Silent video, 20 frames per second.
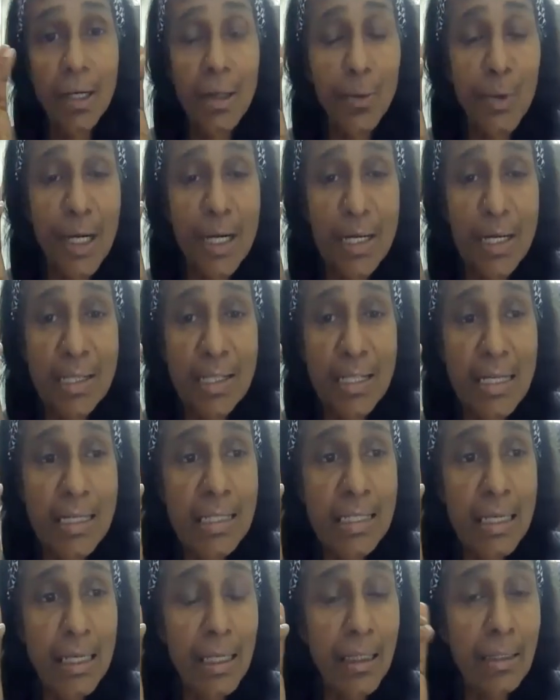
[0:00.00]
what is this?
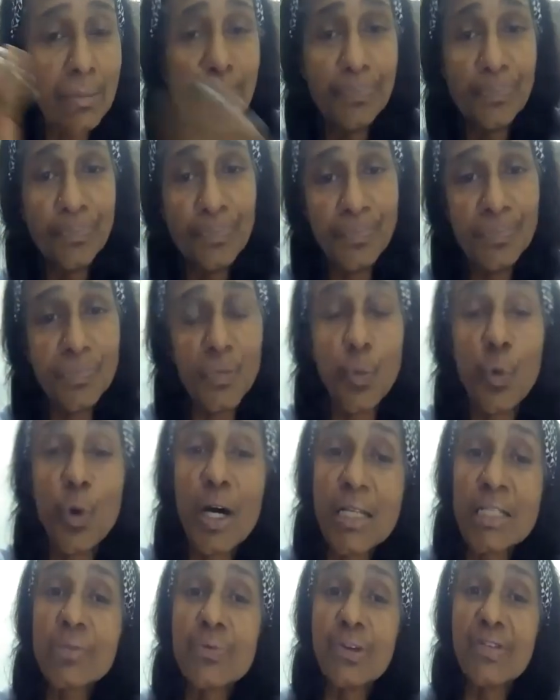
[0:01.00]

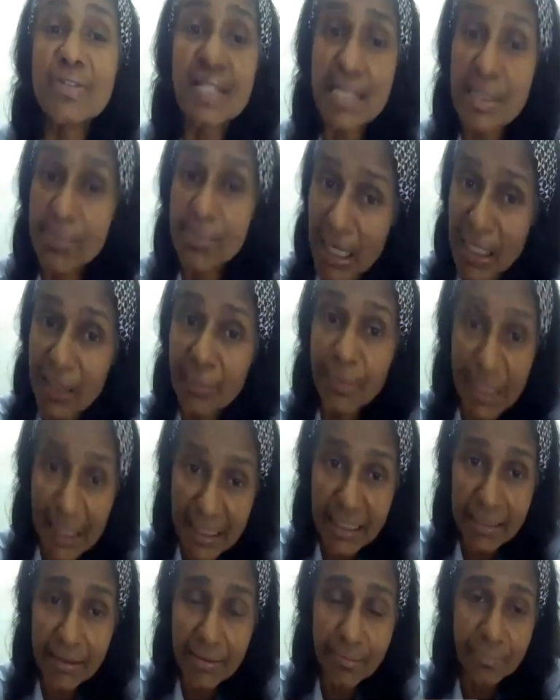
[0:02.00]
Words with similar
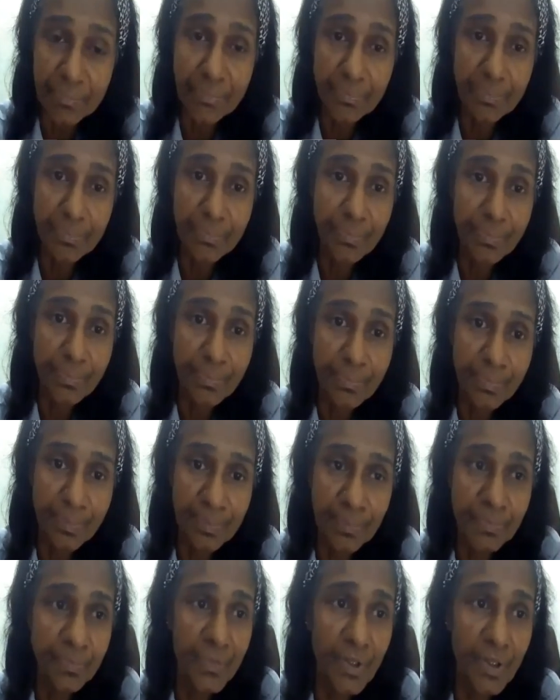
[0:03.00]
meaning.
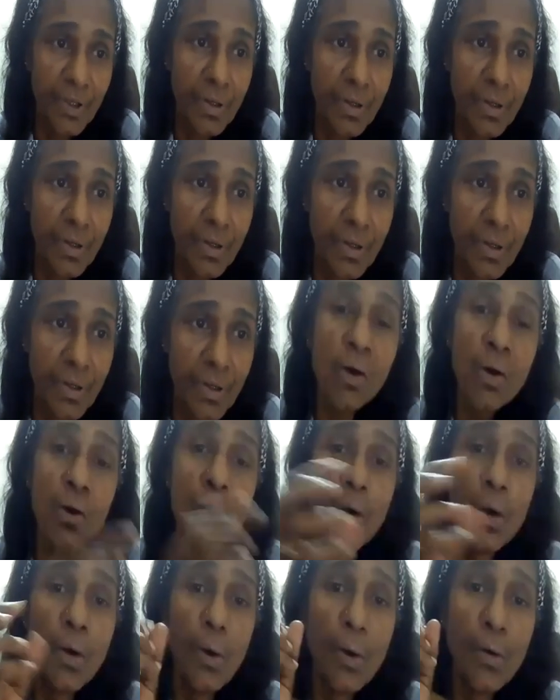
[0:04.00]

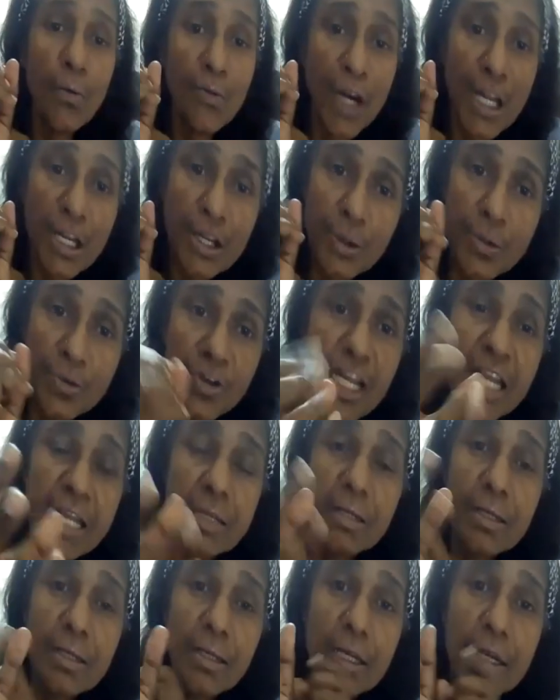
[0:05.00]
So when you read,
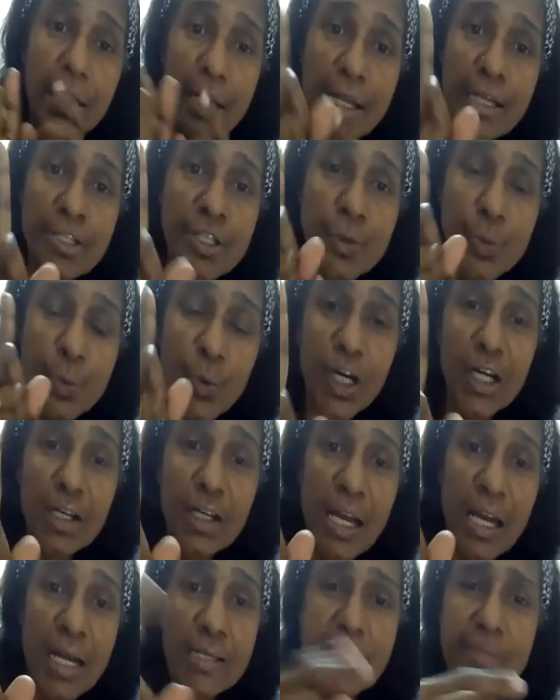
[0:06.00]
each word
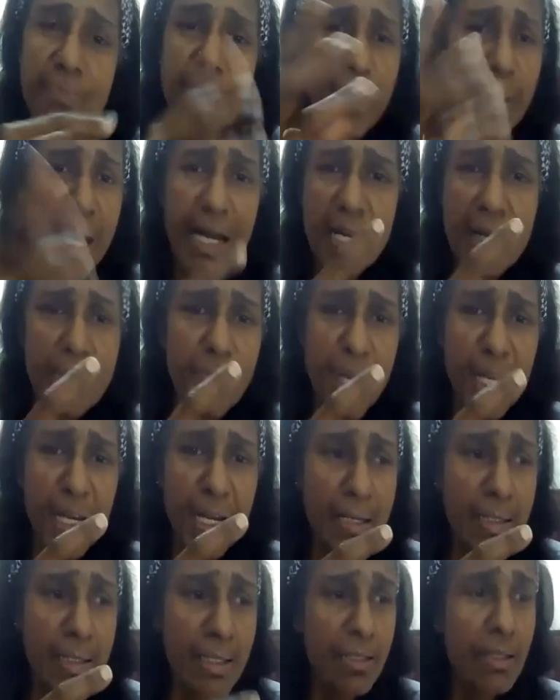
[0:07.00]
has many
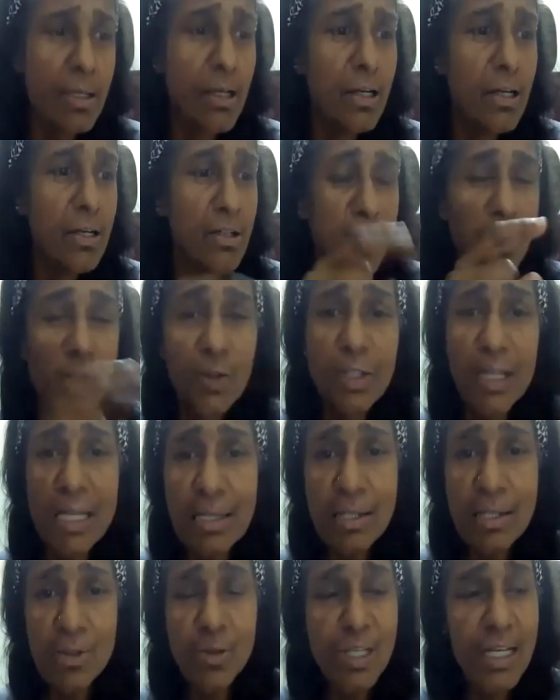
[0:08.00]
meanings. So
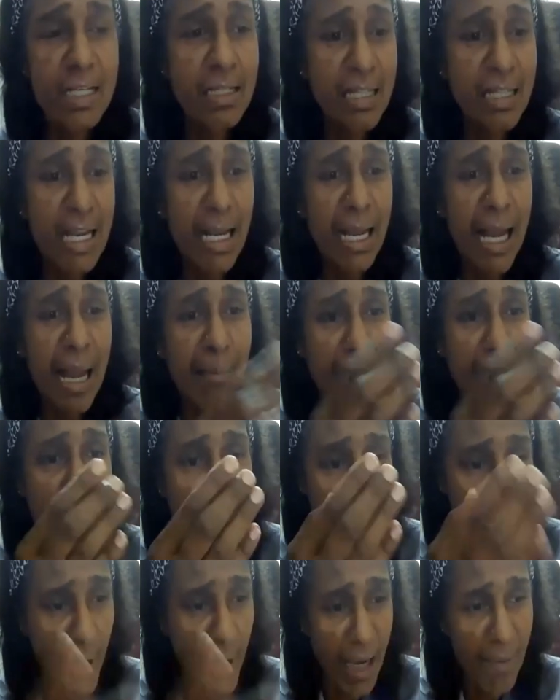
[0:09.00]
these students, they came
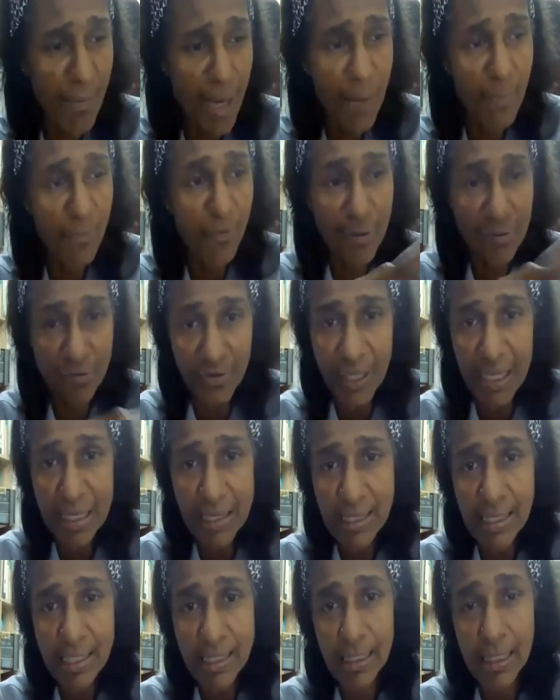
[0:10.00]
up with
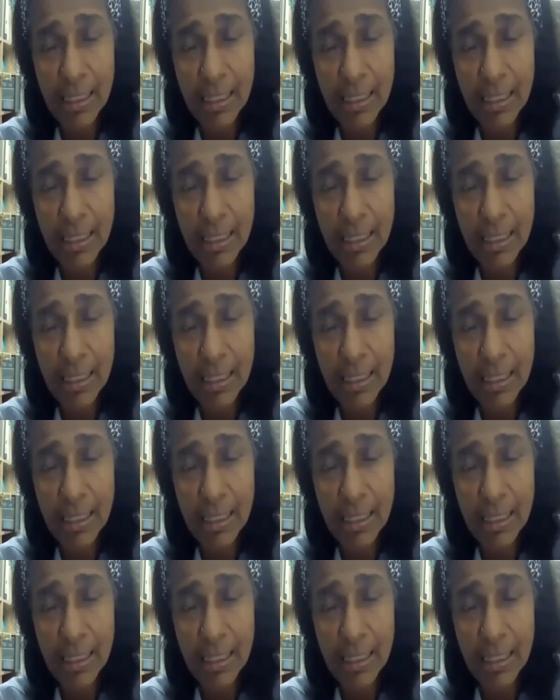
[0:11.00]
this